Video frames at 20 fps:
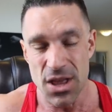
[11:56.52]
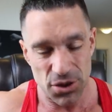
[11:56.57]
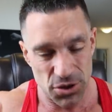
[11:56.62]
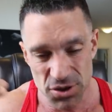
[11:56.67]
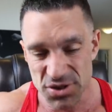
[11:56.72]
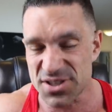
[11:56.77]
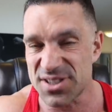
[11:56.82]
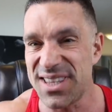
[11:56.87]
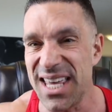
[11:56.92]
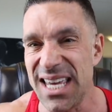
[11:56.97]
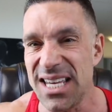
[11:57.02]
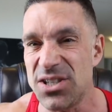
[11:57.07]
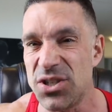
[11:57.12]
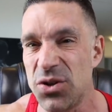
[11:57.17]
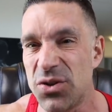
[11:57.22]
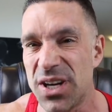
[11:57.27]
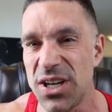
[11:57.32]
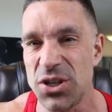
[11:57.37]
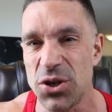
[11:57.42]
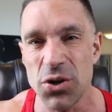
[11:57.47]
There's things
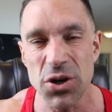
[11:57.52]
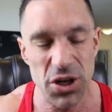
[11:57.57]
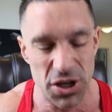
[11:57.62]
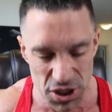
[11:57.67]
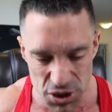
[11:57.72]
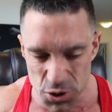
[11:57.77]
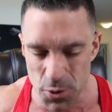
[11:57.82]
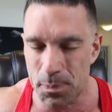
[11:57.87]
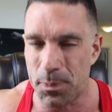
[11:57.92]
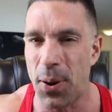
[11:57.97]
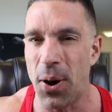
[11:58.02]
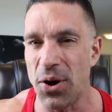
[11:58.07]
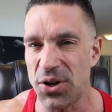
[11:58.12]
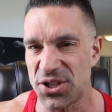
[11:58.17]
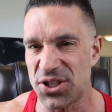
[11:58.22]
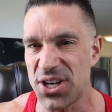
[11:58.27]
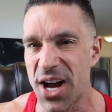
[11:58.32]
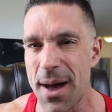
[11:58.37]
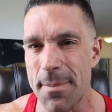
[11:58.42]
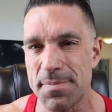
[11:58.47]
you can do. You can do
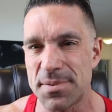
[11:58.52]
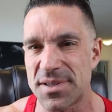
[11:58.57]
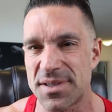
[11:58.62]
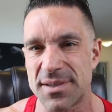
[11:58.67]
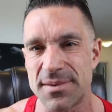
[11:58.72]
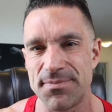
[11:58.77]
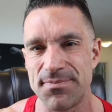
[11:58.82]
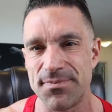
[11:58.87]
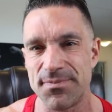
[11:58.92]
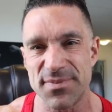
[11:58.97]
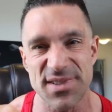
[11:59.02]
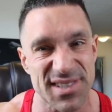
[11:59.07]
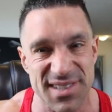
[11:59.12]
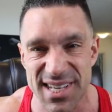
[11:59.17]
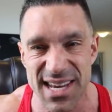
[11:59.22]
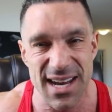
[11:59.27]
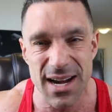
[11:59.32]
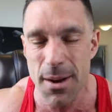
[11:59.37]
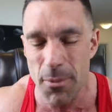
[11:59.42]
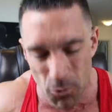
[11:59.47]
push ups,
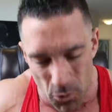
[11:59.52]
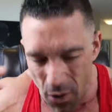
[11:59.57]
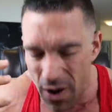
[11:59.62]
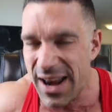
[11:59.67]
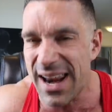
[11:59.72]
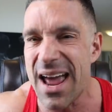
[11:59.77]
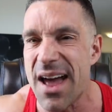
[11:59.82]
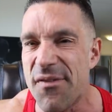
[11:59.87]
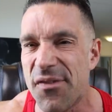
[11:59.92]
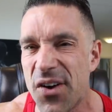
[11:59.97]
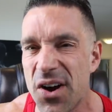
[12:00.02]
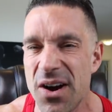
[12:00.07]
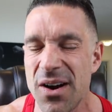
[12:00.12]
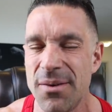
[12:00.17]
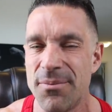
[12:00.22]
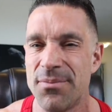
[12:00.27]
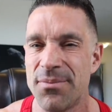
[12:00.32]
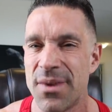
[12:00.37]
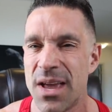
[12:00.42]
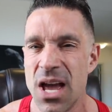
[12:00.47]
sit up,
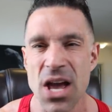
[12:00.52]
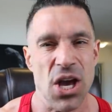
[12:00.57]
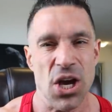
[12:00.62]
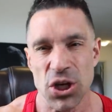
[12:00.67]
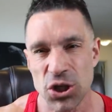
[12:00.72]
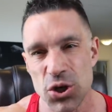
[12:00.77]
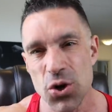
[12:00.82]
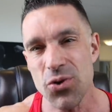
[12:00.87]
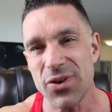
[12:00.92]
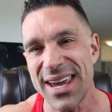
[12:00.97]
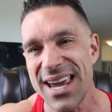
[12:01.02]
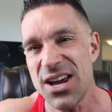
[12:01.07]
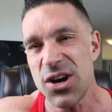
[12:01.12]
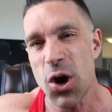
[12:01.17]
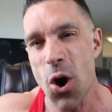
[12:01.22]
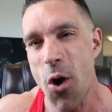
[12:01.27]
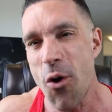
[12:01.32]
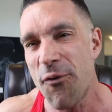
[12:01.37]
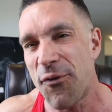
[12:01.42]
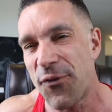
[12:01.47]
whatever. You can
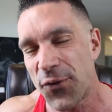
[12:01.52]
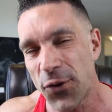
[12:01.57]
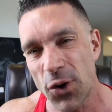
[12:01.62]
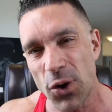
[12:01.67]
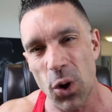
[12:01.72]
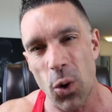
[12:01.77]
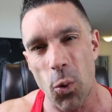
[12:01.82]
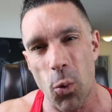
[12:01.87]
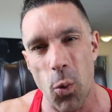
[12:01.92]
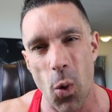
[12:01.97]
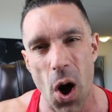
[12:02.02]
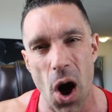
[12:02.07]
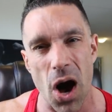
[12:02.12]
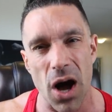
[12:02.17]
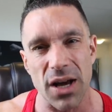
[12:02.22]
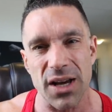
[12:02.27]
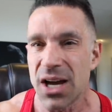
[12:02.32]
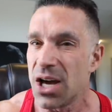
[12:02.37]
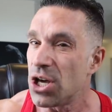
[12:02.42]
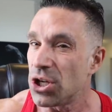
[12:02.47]
go for a
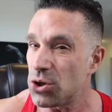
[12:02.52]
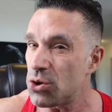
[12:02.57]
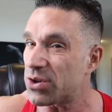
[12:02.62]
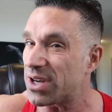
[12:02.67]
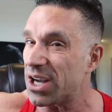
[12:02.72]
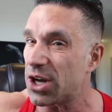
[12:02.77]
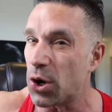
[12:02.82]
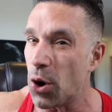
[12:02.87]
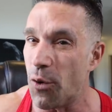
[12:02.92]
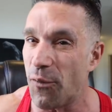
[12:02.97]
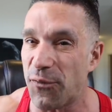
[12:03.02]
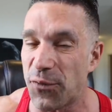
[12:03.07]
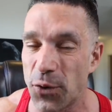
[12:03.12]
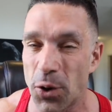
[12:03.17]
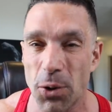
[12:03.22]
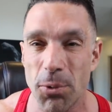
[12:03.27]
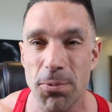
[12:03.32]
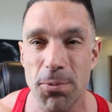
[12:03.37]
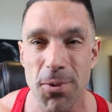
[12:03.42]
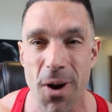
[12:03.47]
walk. You can go
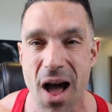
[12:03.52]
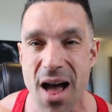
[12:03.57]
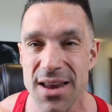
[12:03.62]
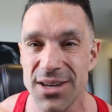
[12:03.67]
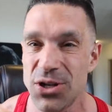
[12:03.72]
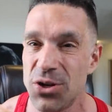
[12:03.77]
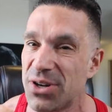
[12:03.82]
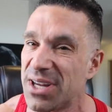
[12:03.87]
for a run.